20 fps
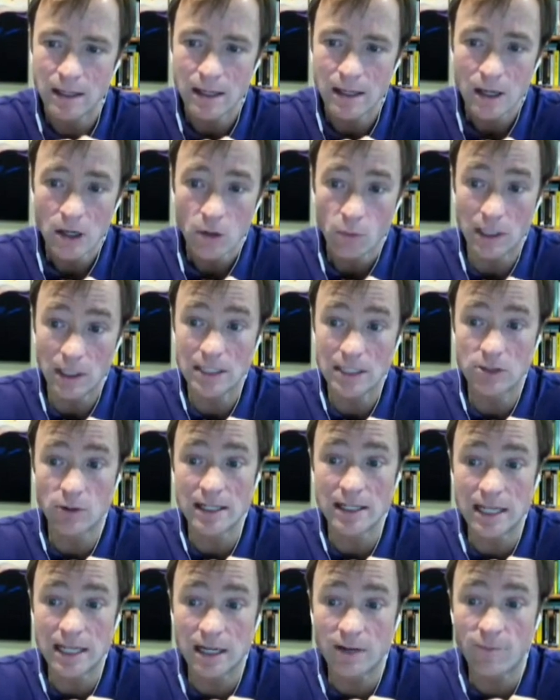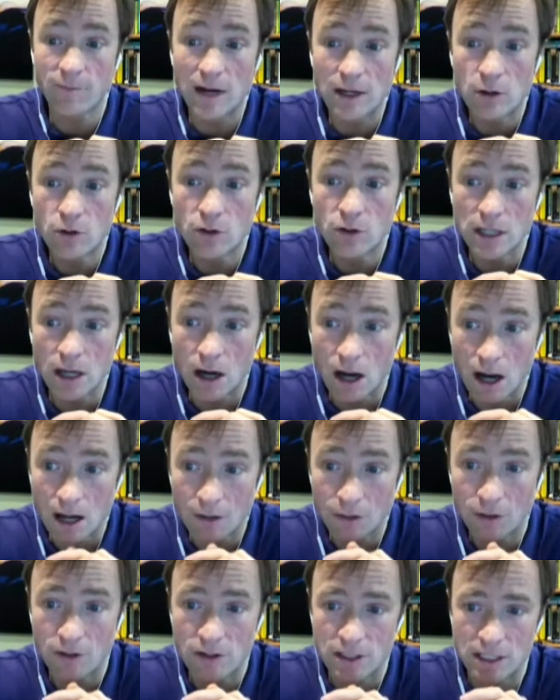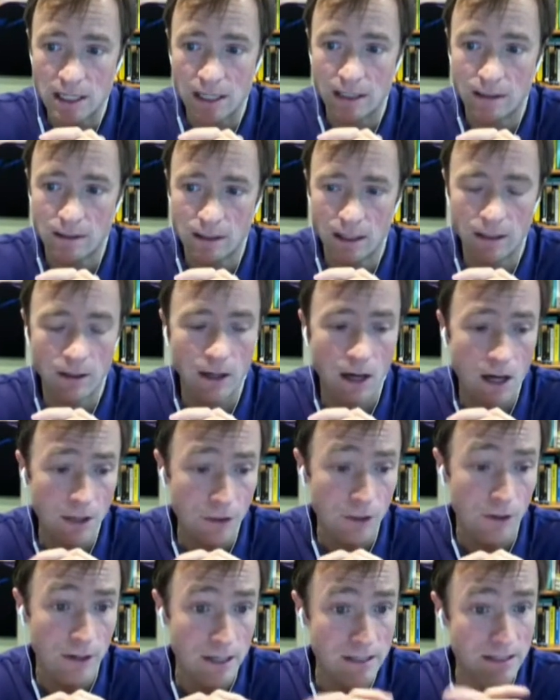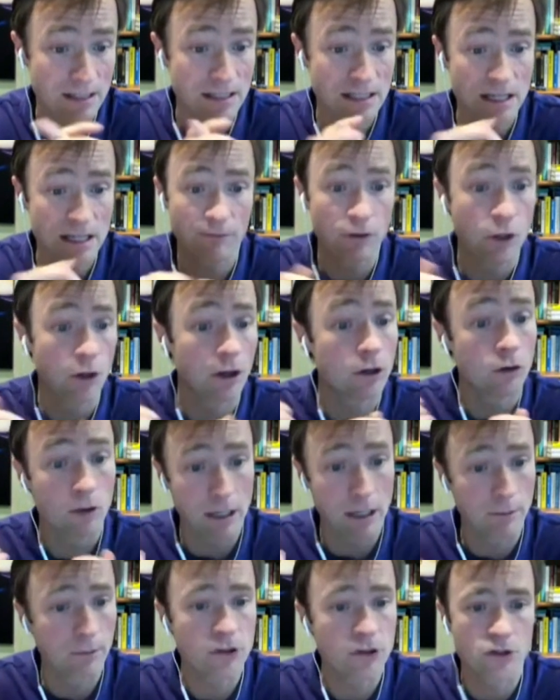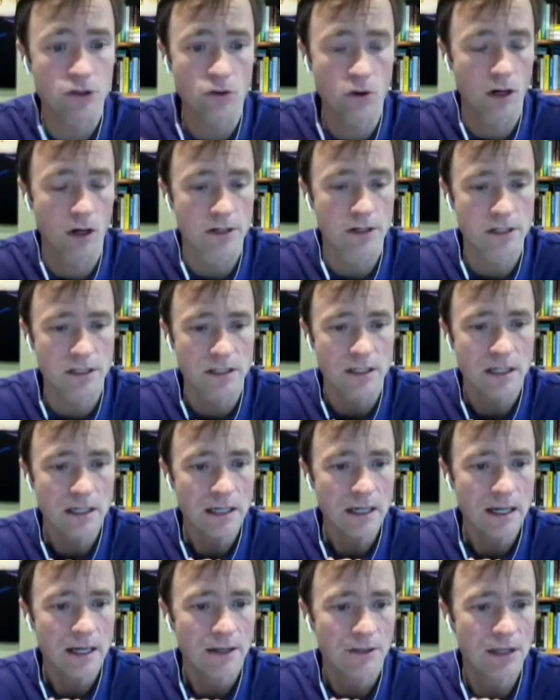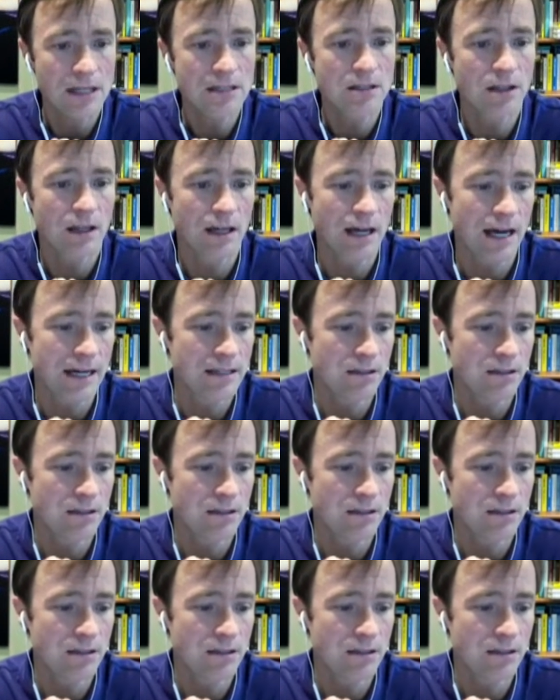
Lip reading: We need to identify who the author is and see if they're a credible source. These are the kinds of